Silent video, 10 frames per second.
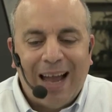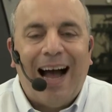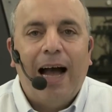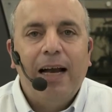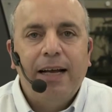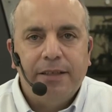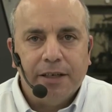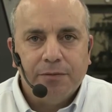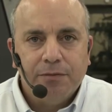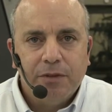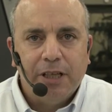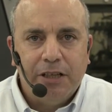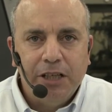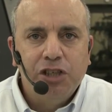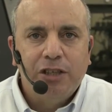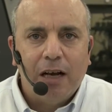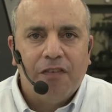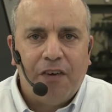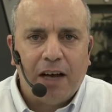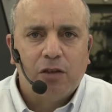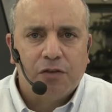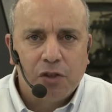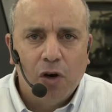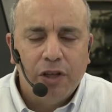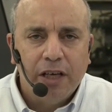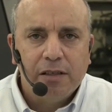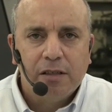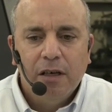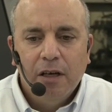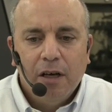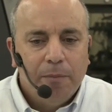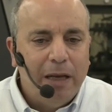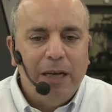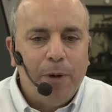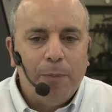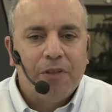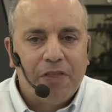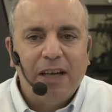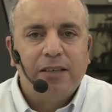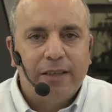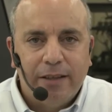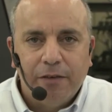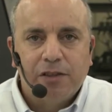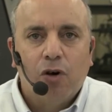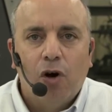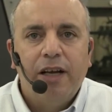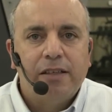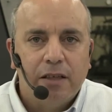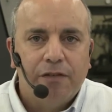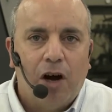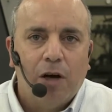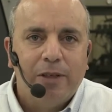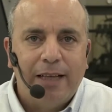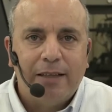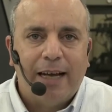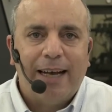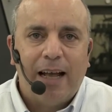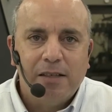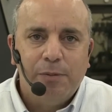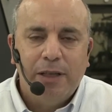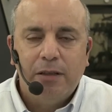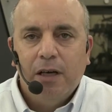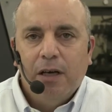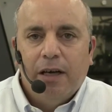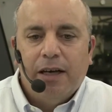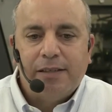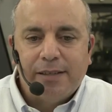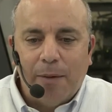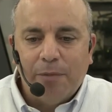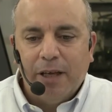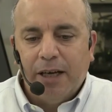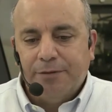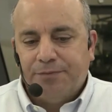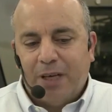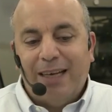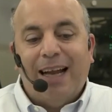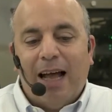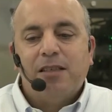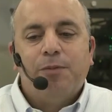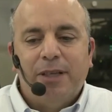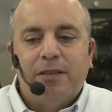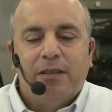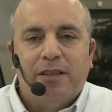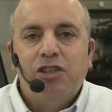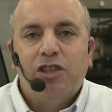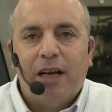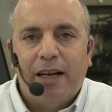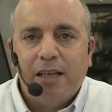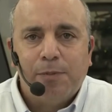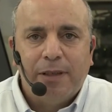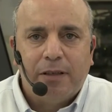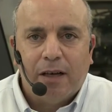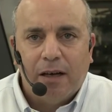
highlighting the digital effect of Scodix. Many people think that Scodix and variable data enhancement is something, digital enhancement